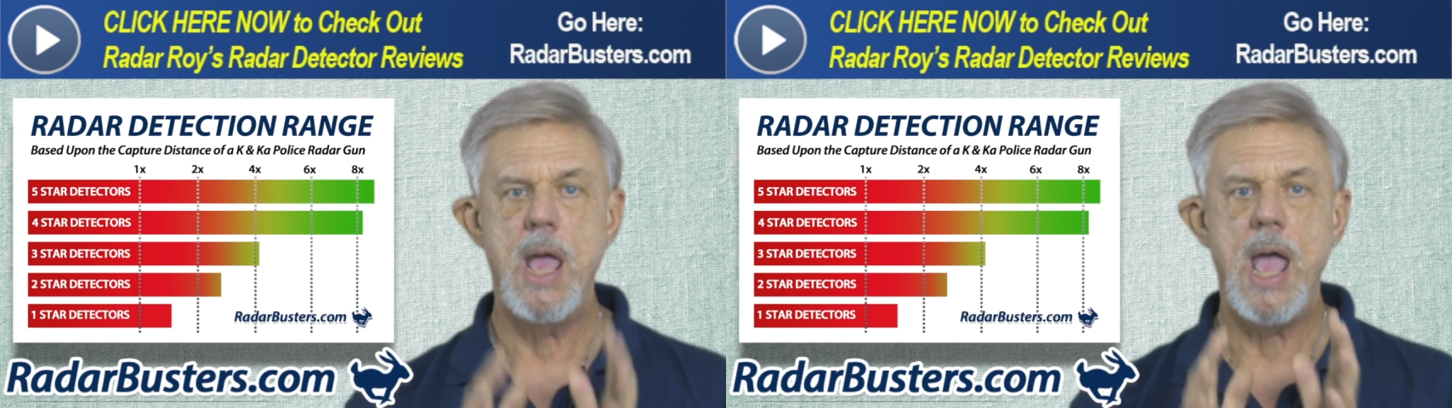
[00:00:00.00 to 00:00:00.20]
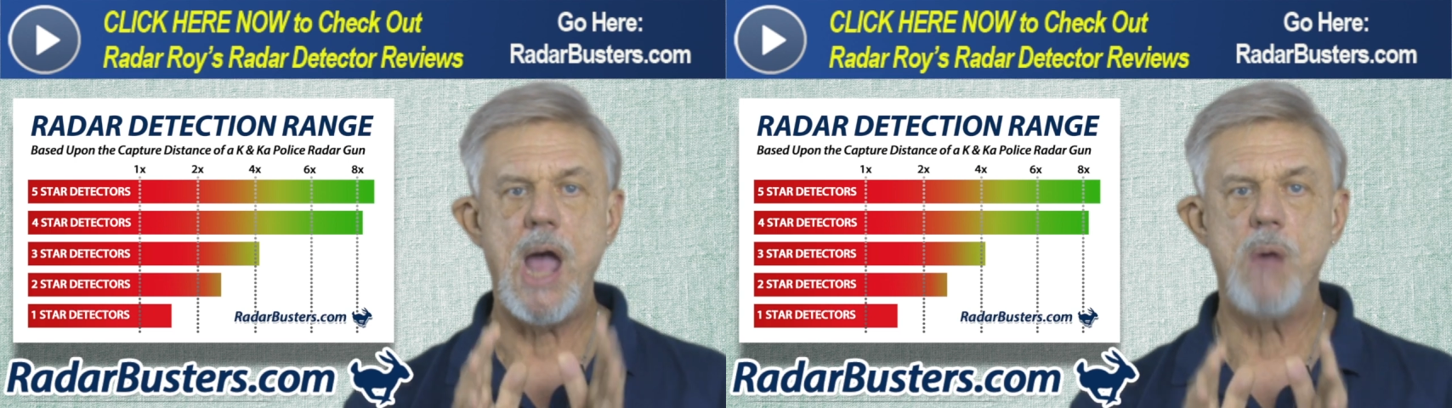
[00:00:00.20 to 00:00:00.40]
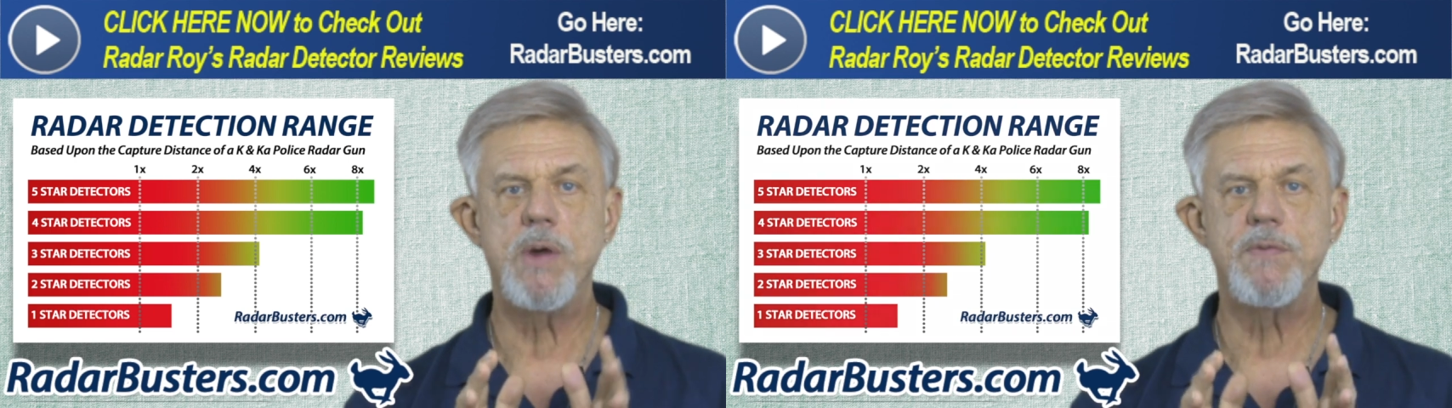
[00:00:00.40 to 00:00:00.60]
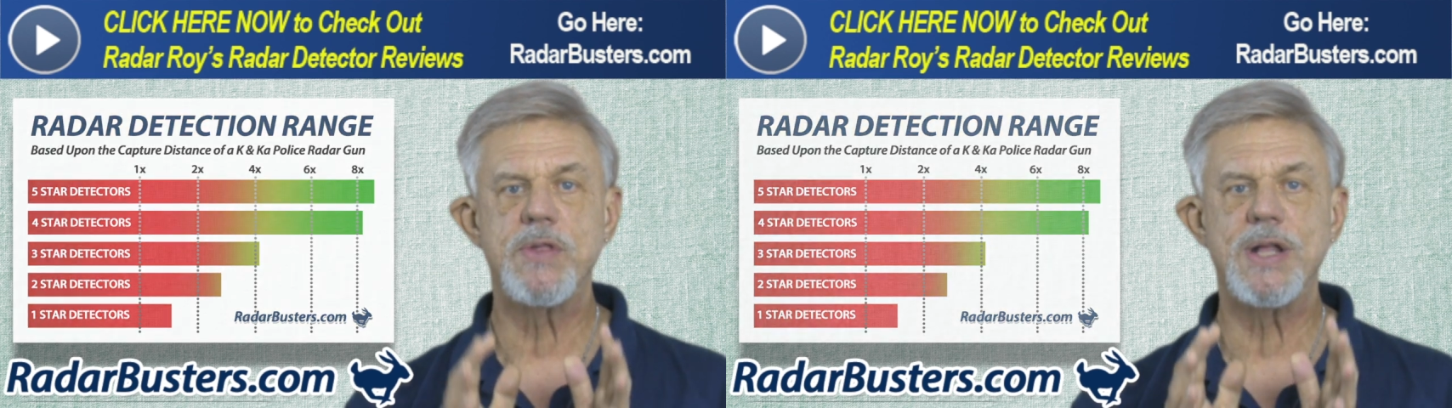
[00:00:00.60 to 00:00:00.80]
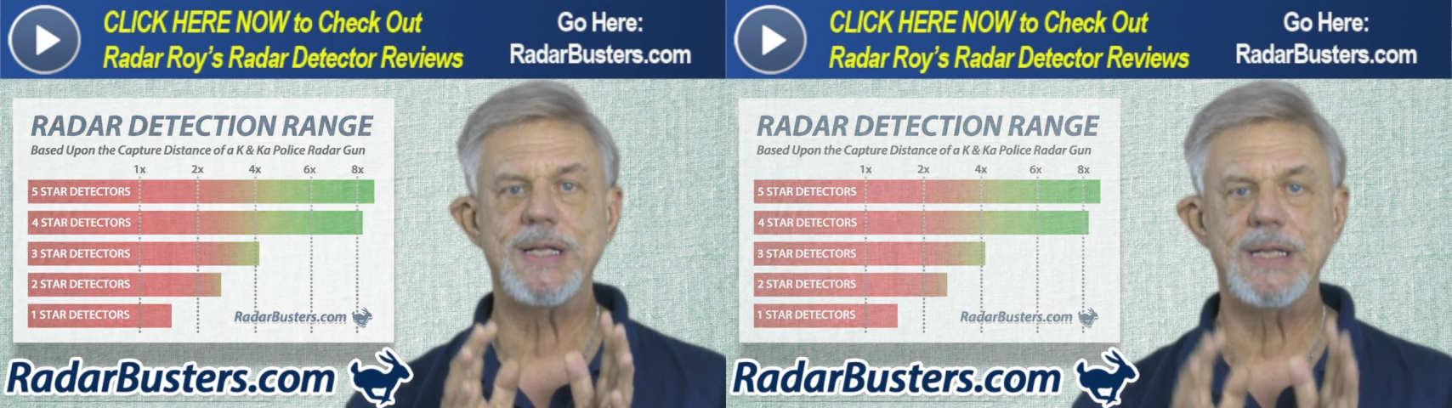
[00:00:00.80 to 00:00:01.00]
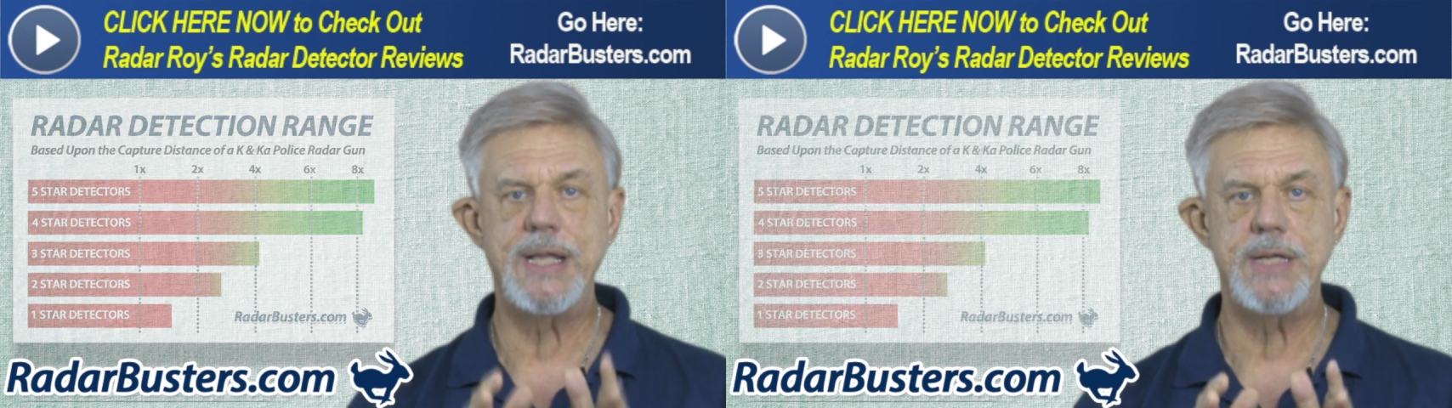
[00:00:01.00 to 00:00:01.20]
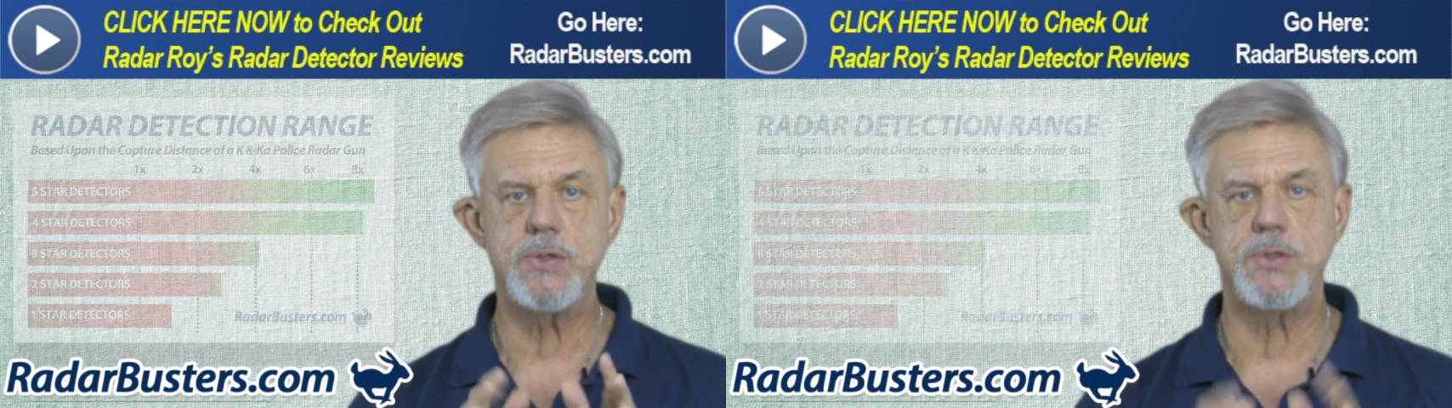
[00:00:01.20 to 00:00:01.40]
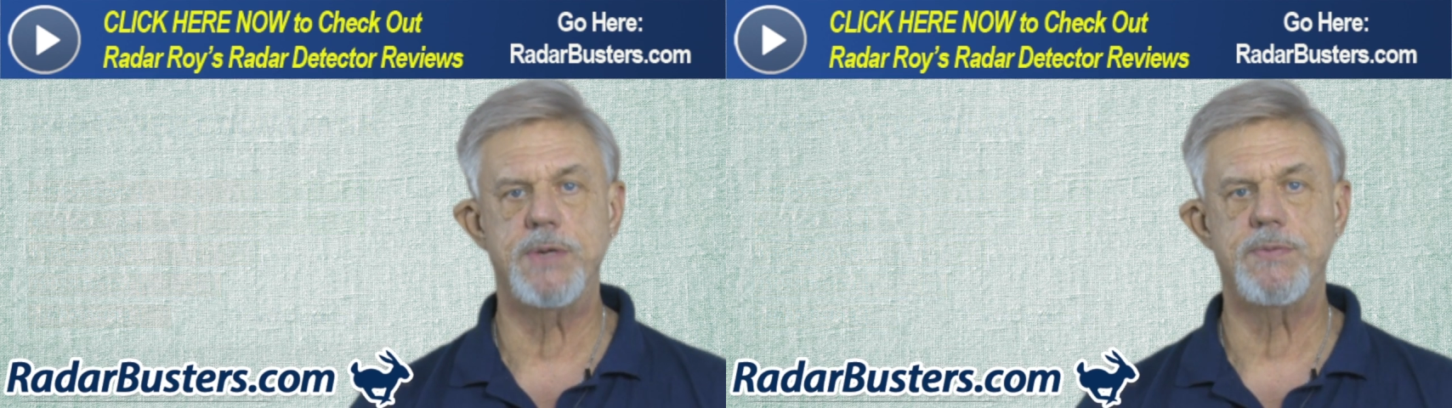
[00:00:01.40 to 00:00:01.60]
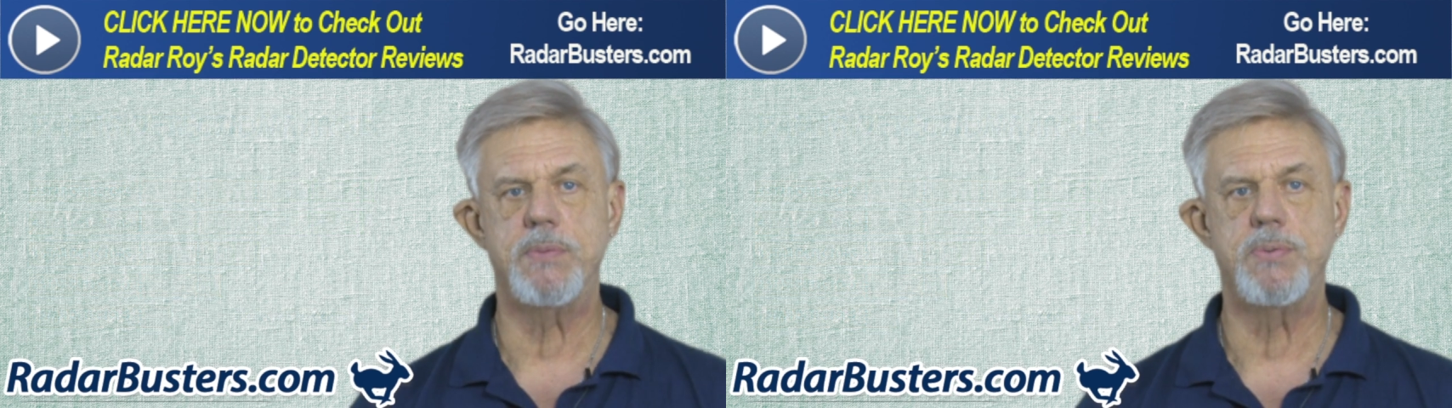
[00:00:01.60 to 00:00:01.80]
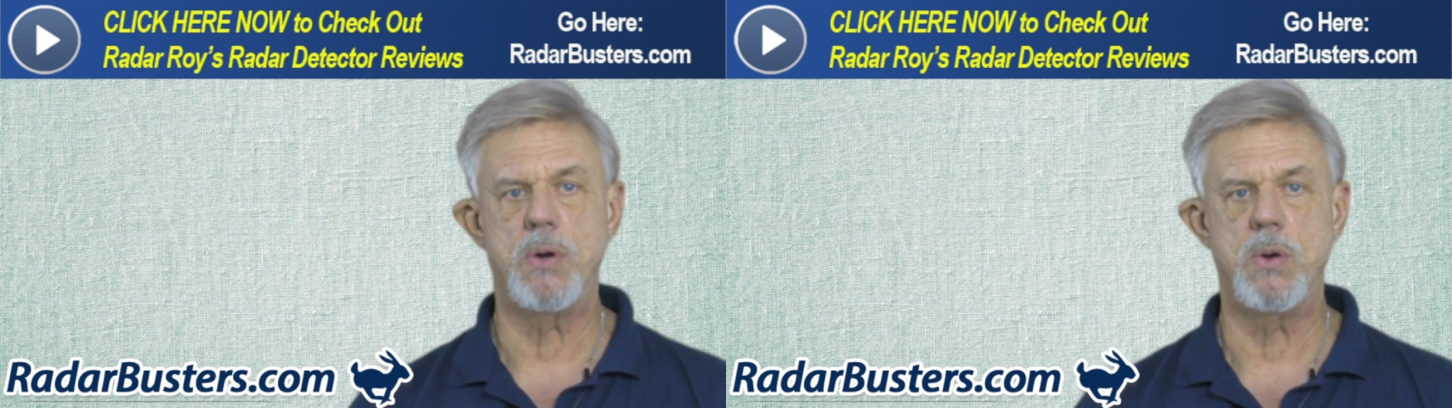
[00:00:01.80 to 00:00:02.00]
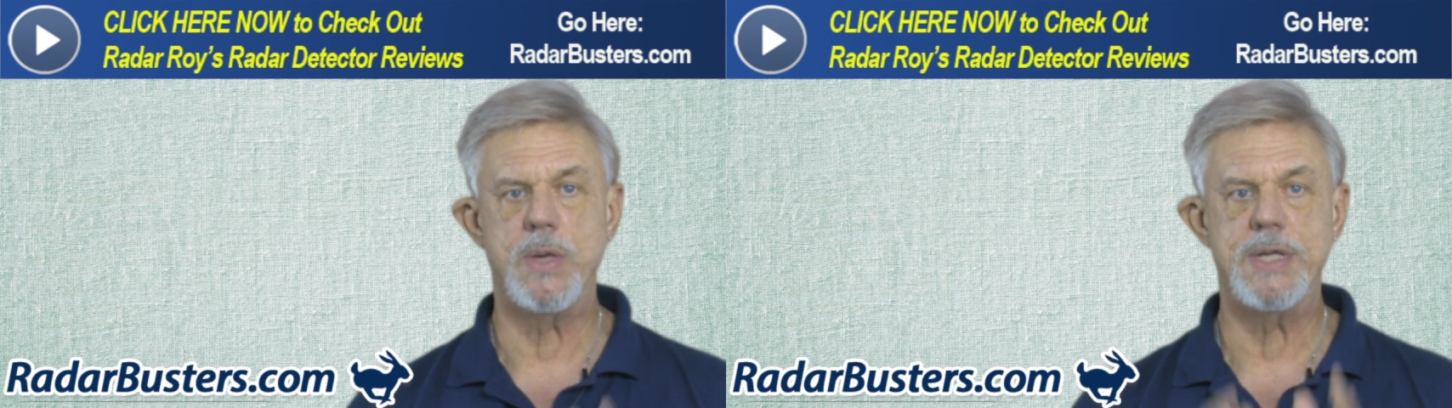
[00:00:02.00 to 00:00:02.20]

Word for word: However, the Laser Shifter Pro